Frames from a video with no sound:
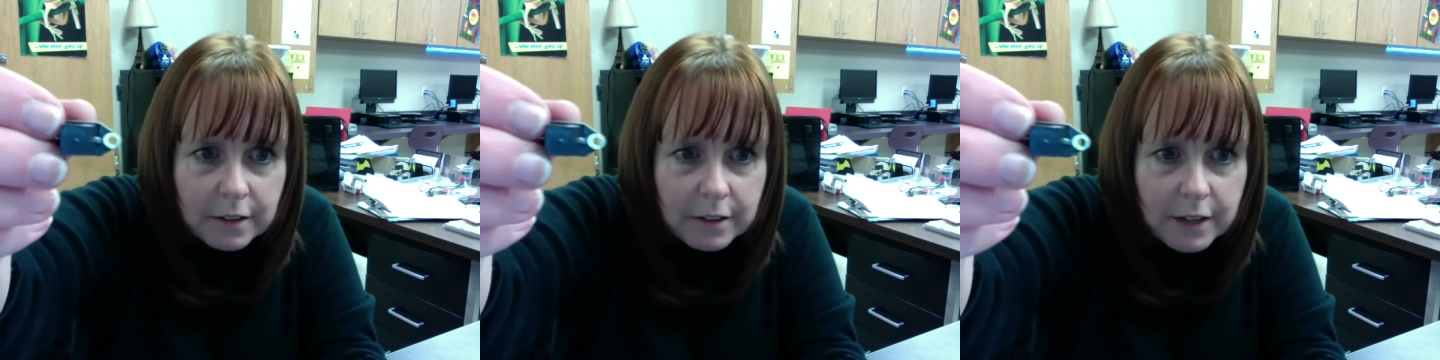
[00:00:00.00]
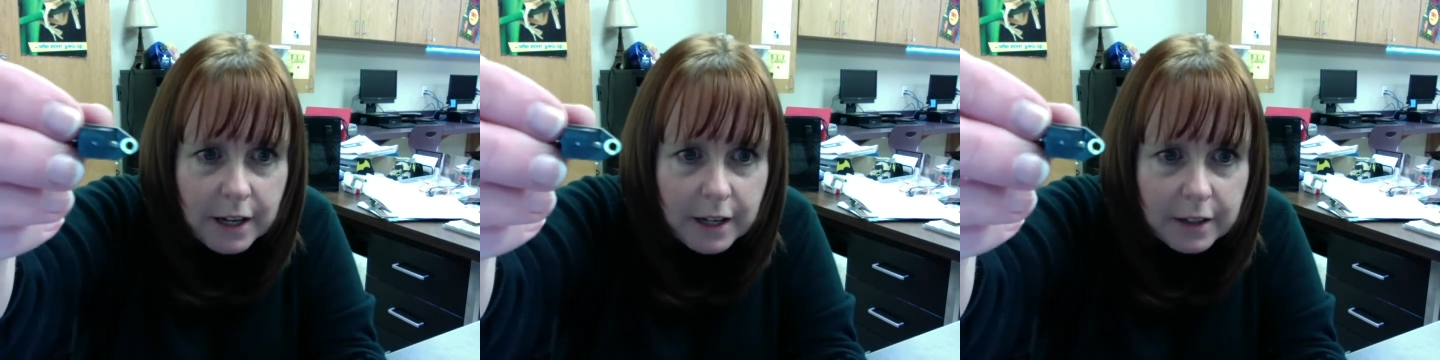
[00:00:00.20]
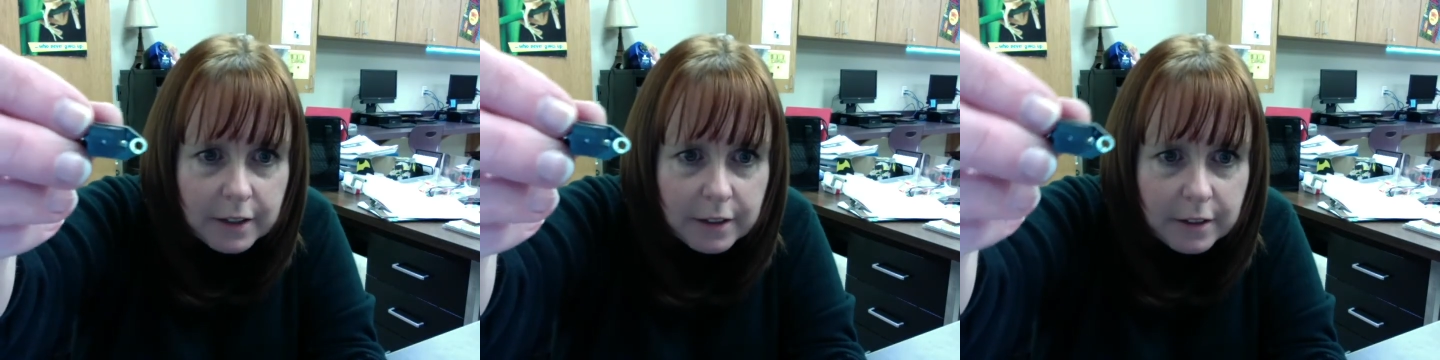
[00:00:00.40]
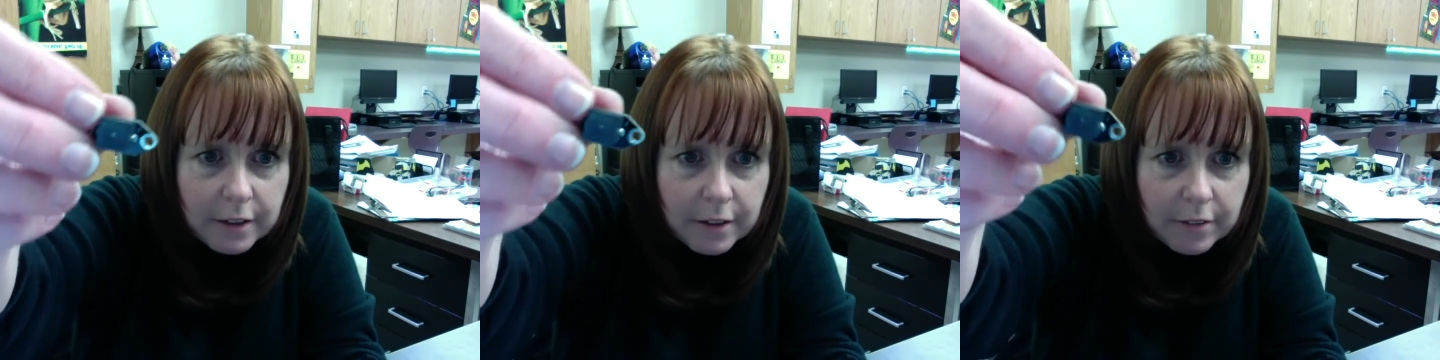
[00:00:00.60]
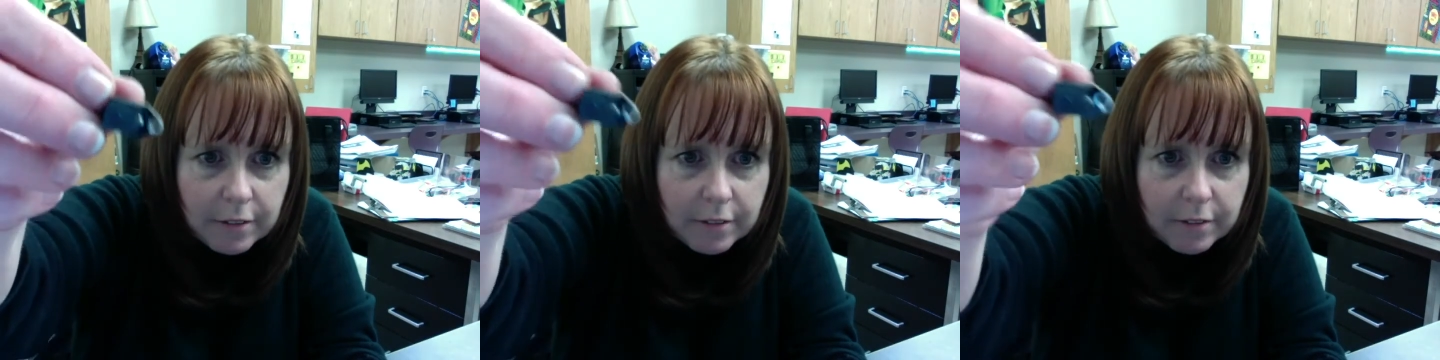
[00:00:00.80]

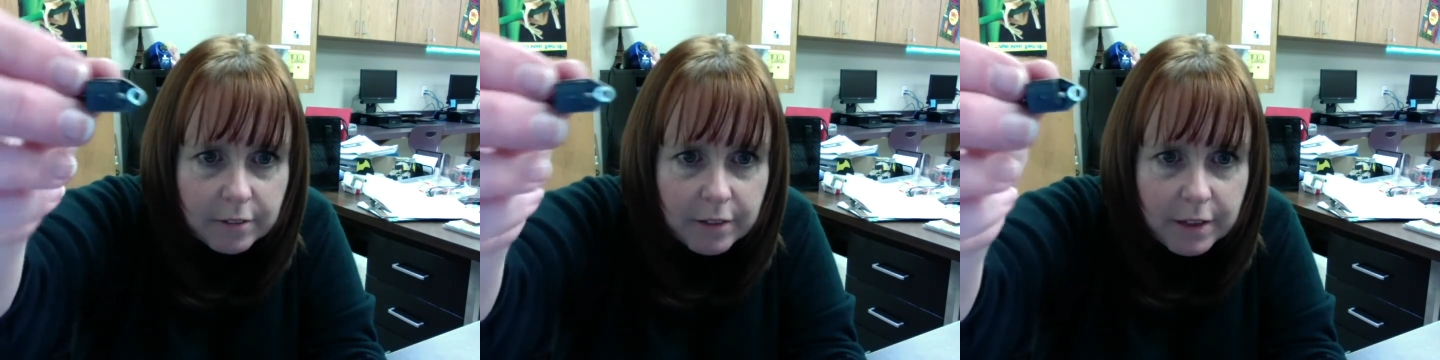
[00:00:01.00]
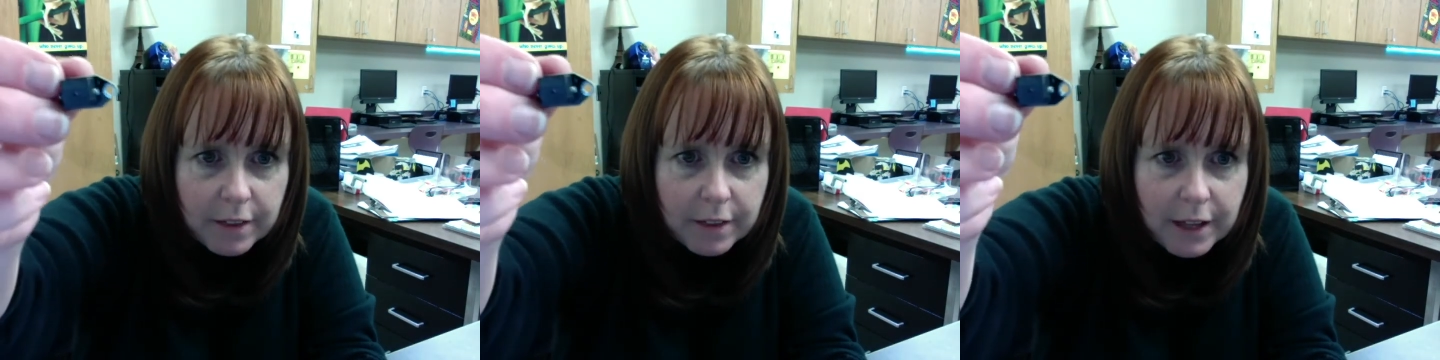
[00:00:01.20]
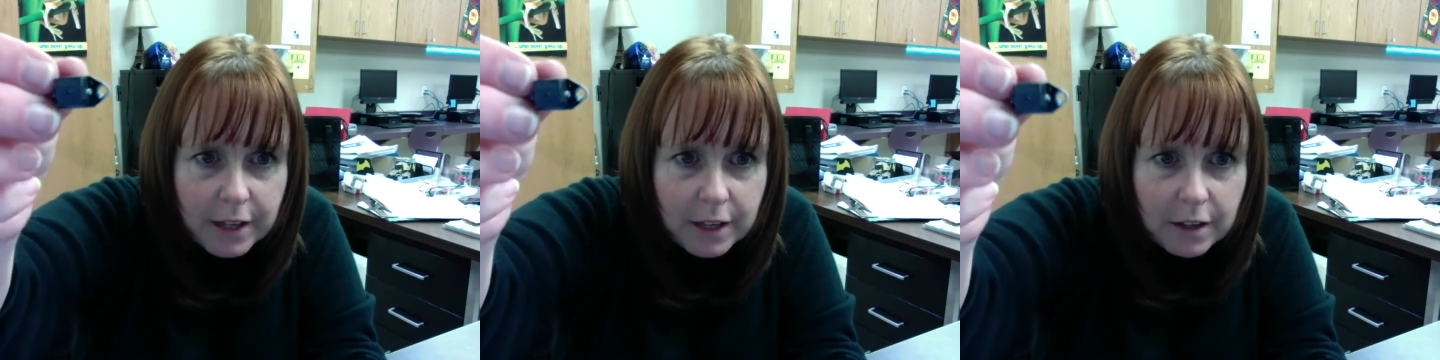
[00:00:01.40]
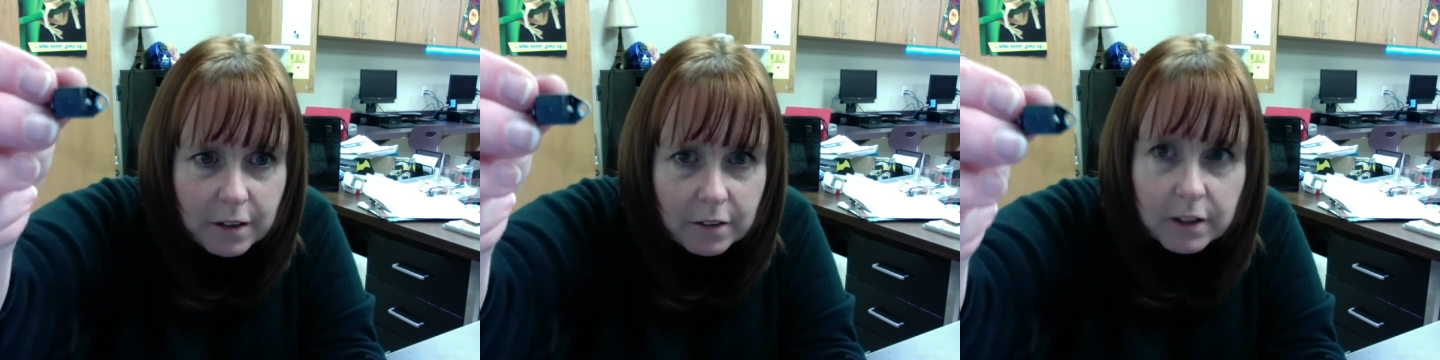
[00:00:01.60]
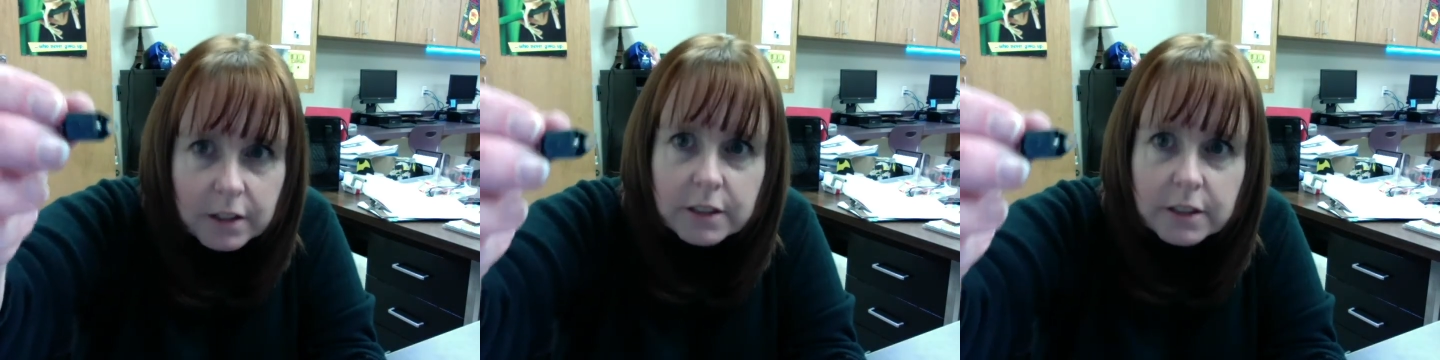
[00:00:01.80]
negative? I think
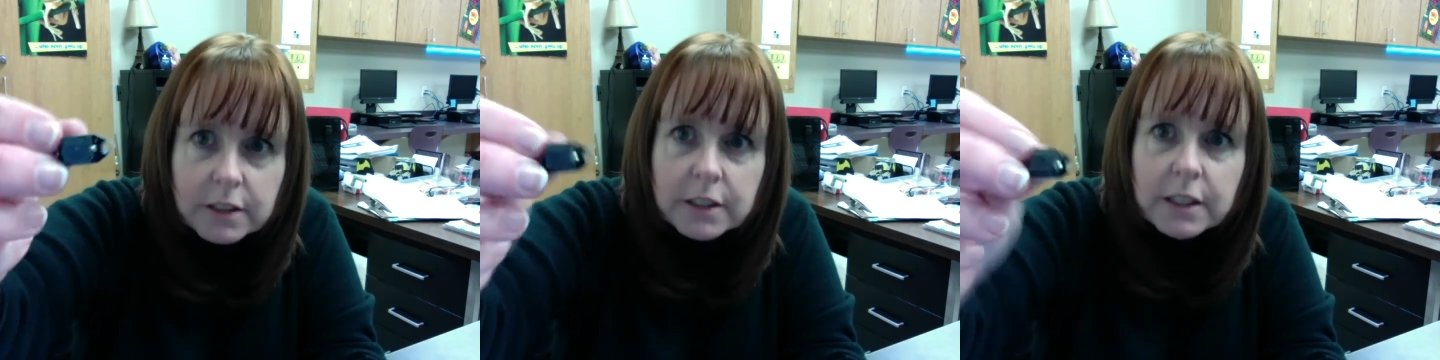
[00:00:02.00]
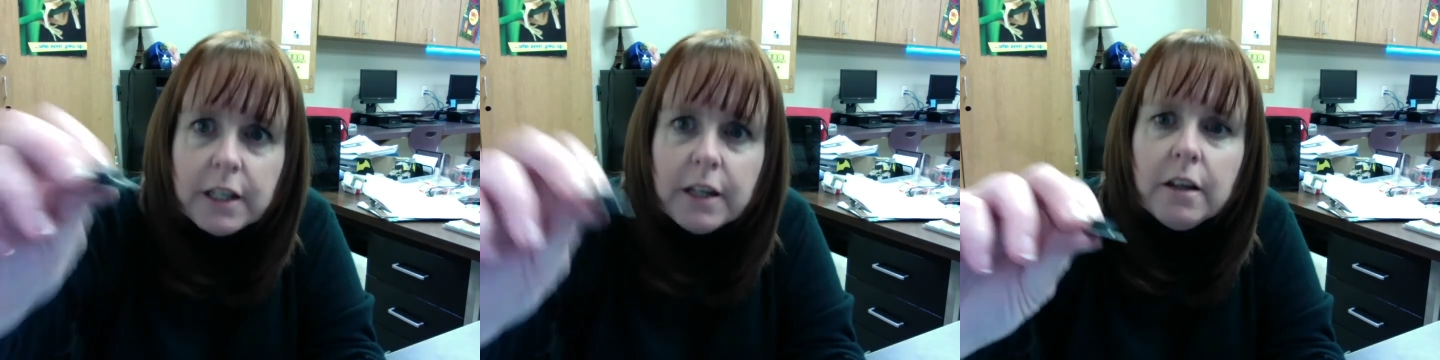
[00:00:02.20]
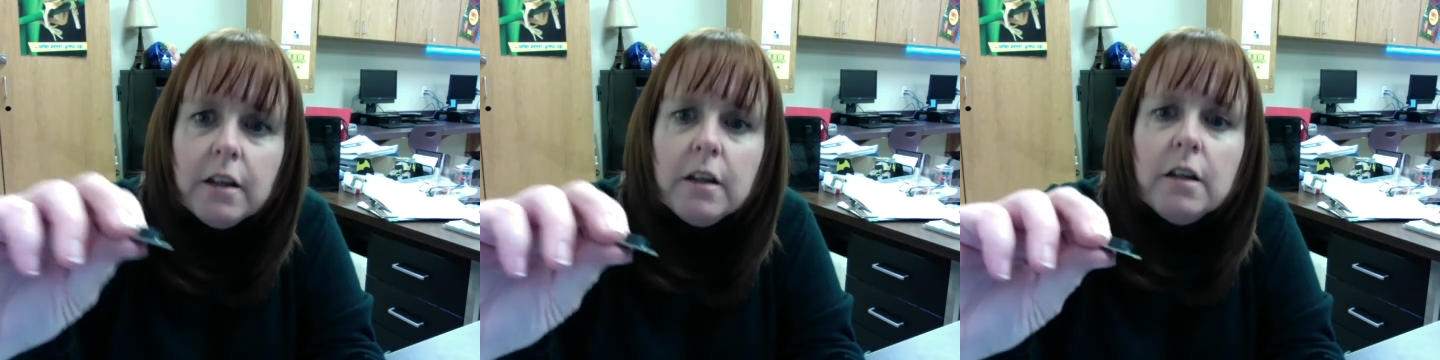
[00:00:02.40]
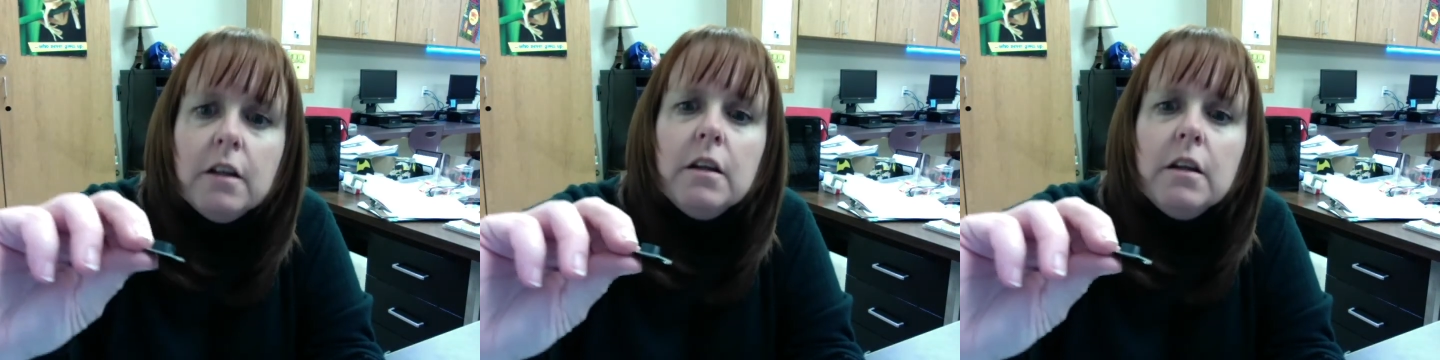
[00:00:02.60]
you can see it.